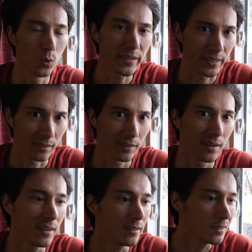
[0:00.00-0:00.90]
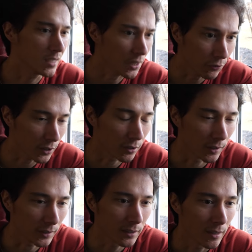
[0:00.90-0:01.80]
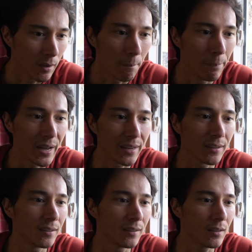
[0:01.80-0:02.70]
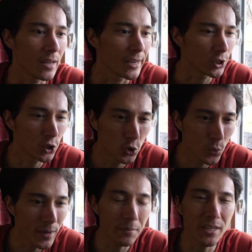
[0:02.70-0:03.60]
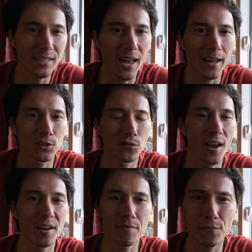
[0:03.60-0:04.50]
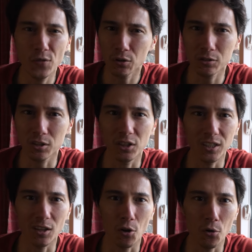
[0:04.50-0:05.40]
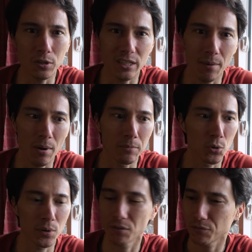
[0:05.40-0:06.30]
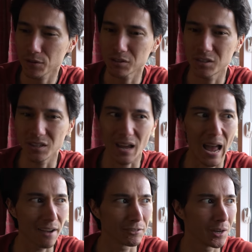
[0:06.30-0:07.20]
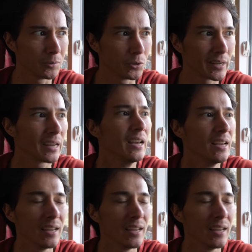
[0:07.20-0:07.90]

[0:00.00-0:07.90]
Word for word: Running, difficult, but extremely satisfying, feels good the whole time I'm doing it, feels good after I'm doing it.